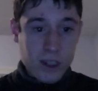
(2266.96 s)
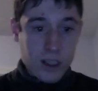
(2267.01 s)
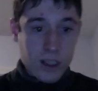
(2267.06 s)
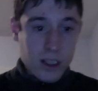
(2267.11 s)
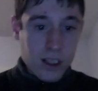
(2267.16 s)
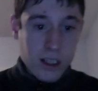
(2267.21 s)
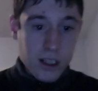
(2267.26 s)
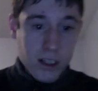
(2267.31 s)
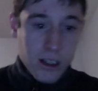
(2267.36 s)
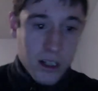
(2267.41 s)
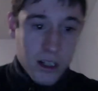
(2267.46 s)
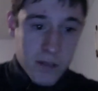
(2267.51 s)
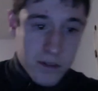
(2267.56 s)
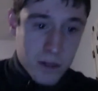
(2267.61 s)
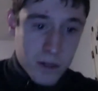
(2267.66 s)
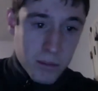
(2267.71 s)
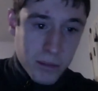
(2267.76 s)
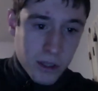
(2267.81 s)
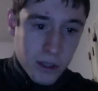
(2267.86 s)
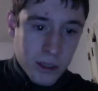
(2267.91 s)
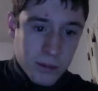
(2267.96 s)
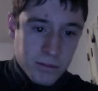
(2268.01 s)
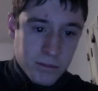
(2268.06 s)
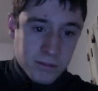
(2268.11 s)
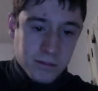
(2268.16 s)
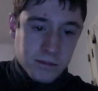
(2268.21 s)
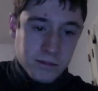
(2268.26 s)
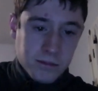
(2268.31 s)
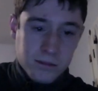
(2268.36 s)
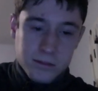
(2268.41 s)
Here Comes the Boom.
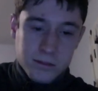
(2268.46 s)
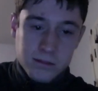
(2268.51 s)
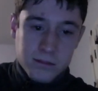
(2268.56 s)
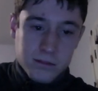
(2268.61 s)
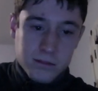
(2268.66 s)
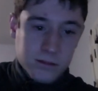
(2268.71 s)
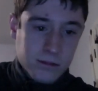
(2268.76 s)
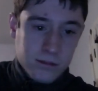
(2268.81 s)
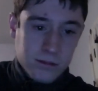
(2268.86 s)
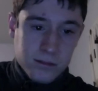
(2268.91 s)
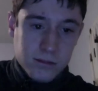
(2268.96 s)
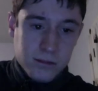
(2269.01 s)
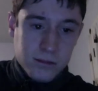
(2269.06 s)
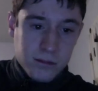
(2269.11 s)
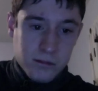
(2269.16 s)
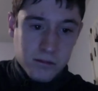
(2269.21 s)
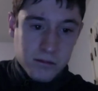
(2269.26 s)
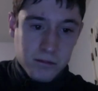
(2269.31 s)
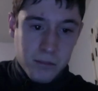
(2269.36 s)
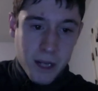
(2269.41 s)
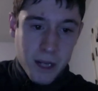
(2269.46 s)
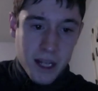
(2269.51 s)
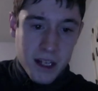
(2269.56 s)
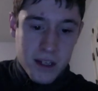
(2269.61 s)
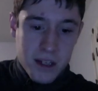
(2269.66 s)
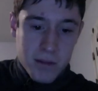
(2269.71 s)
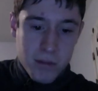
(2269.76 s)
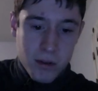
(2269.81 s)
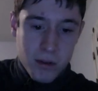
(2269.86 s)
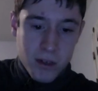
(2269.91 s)
By this
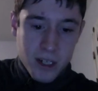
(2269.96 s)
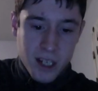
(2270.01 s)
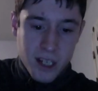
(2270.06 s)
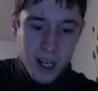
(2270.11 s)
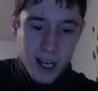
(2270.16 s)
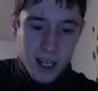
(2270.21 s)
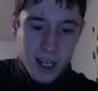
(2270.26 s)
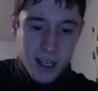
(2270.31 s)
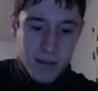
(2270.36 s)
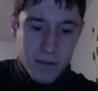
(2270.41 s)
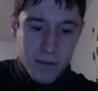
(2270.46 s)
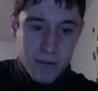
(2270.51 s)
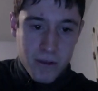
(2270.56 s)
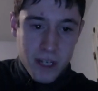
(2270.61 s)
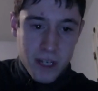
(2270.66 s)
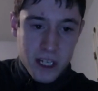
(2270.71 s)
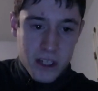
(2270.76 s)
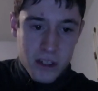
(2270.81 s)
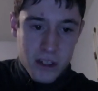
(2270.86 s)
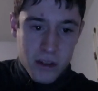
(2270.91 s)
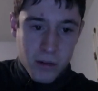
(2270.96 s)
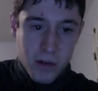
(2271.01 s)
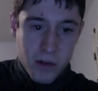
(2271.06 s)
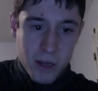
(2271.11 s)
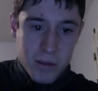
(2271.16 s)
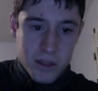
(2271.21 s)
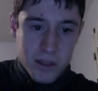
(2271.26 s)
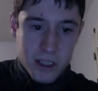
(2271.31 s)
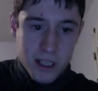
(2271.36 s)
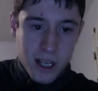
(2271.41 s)
point, I had finished the
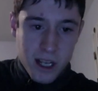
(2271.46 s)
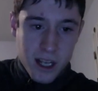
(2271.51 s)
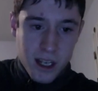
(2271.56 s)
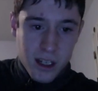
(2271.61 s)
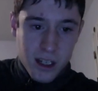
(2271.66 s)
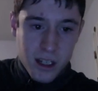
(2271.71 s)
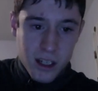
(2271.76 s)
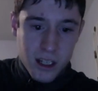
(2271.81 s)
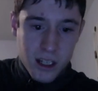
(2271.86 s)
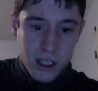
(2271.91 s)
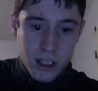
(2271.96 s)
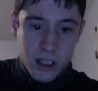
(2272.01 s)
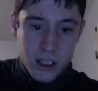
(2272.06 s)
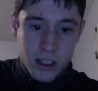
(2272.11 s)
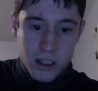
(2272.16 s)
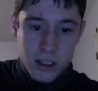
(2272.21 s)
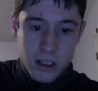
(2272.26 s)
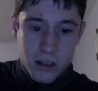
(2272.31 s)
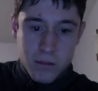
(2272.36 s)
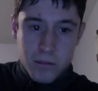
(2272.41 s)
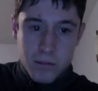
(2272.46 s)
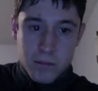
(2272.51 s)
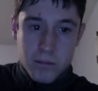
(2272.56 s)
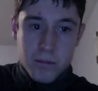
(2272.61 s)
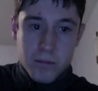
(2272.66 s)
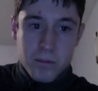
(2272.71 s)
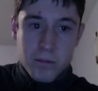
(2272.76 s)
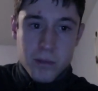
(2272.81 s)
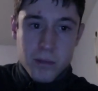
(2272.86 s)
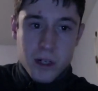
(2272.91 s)
website,
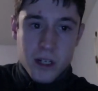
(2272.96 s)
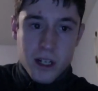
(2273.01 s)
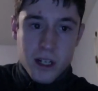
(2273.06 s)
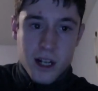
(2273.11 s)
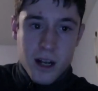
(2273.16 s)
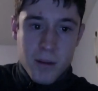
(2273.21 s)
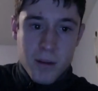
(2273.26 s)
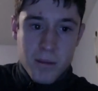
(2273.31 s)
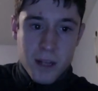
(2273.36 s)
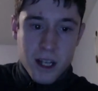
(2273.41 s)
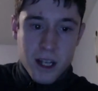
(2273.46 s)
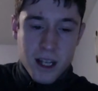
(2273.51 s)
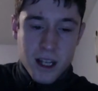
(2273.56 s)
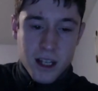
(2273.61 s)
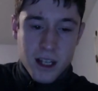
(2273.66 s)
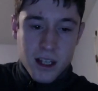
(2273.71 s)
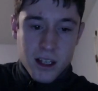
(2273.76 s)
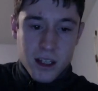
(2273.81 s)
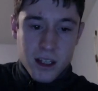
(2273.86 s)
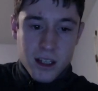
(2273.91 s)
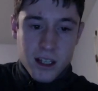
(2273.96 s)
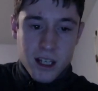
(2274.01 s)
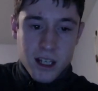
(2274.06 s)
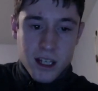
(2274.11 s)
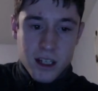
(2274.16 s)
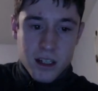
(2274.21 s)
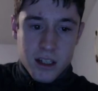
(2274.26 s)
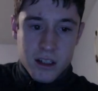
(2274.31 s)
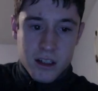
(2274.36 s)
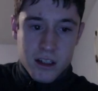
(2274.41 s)
put it up,
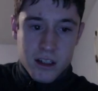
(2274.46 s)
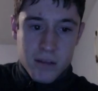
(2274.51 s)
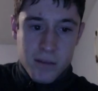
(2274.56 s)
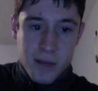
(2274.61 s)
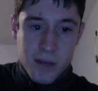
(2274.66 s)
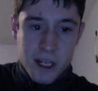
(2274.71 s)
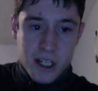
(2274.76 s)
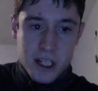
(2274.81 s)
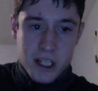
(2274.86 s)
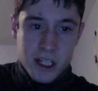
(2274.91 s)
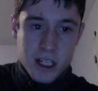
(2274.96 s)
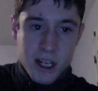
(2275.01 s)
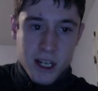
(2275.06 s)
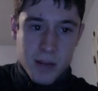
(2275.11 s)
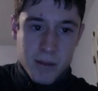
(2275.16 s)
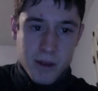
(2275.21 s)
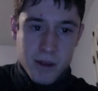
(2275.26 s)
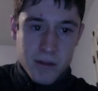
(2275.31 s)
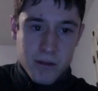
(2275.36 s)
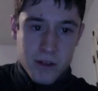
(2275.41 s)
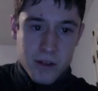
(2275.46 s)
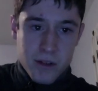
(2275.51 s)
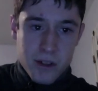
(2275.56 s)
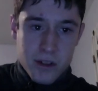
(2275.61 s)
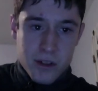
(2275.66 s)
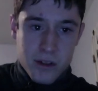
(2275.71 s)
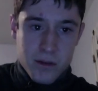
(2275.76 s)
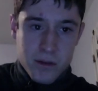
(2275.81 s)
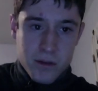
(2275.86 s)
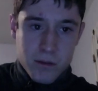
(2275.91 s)
and mentioned that my
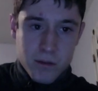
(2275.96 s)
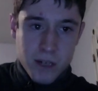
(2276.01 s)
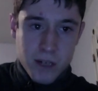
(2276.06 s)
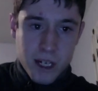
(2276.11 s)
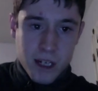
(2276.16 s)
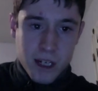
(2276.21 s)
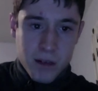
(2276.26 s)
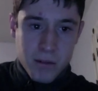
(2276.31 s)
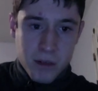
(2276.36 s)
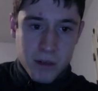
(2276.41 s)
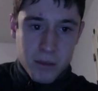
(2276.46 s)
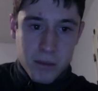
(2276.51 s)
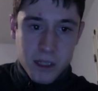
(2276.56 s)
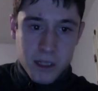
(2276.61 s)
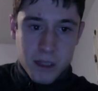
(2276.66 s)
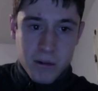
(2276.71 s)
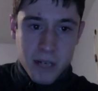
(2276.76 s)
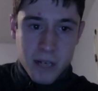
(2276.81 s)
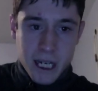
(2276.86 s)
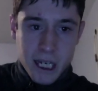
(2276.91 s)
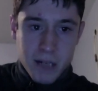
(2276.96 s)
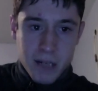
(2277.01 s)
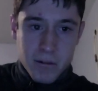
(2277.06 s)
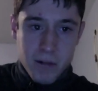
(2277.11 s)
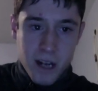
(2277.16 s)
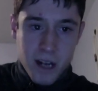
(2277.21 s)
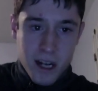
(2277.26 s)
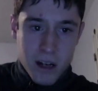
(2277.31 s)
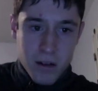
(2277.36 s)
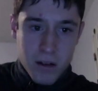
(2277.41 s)
first rating would be Wreck-It
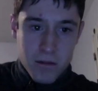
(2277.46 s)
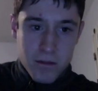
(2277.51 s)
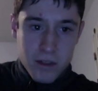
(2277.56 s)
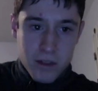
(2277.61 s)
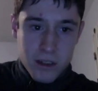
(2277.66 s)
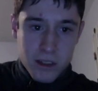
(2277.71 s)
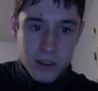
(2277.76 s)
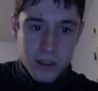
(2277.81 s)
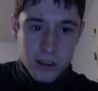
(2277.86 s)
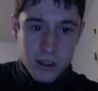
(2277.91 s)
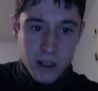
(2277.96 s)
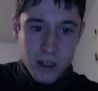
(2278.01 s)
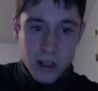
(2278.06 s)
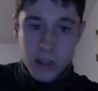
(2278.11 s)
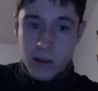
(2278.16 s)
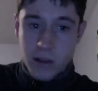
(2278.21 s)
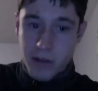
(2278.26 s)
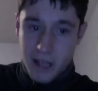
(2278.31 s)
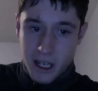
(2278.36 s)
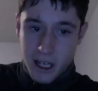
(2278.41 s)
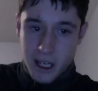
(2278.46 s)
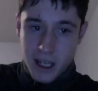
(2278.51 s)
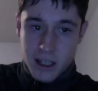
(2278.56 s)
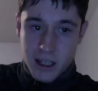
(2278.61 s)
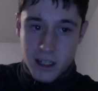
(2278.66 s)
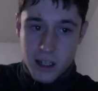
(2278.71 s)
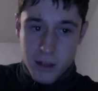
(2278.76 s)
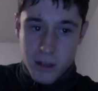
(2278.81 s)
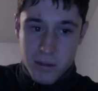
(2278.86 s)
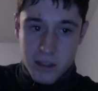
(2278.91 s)
Ralph, although I ended
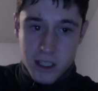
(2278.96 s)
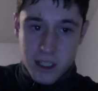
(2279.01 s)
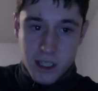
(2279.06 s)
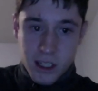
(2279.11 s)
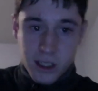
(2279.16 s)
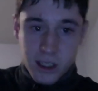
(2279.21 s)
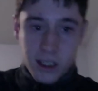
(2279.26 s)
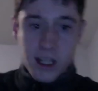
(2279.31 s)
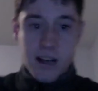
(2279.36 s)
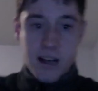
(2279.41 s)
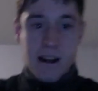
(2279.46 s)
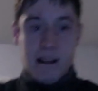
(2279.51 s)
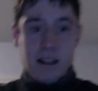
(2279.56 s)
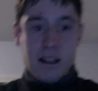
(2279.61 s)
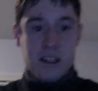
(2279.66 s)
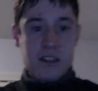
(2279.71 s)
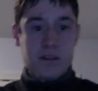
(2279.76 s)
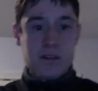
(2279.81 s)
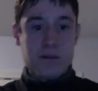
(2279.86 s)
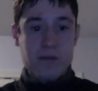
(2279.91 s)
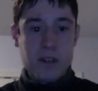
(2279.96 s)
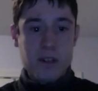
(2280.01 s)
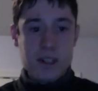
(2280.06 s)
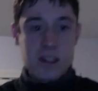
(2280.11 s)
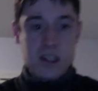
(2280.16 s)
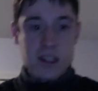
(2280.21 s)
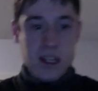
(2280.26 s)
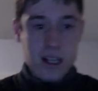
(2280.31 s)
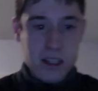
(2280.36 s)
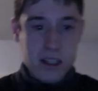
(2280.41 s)
up seeing Cloud Atlas and Fun
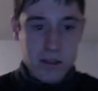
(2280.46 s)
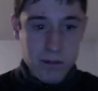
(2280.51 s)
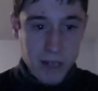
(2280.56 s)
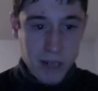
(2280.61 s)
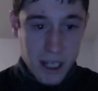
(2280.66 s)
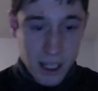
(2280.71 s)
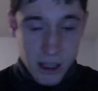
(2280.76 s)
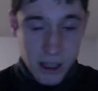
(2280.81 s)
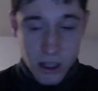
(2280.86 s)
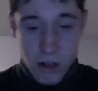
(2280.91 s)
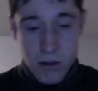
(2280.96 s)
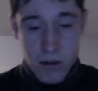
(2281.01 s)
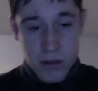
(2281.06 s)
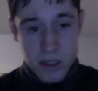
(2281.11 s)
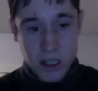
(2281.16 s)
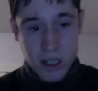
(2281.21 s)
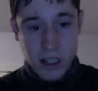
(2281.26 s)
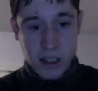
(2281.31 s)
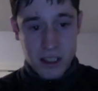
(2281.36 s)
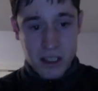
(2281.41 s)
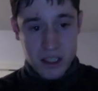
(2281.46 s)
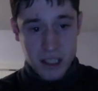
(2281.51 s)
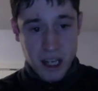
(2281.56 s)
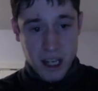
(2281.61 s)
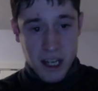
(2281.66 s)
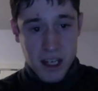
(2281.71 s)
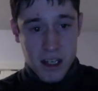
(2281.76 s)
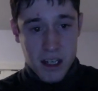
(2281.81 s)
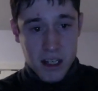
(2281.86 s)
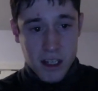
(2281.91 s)
Size and rating those on the site.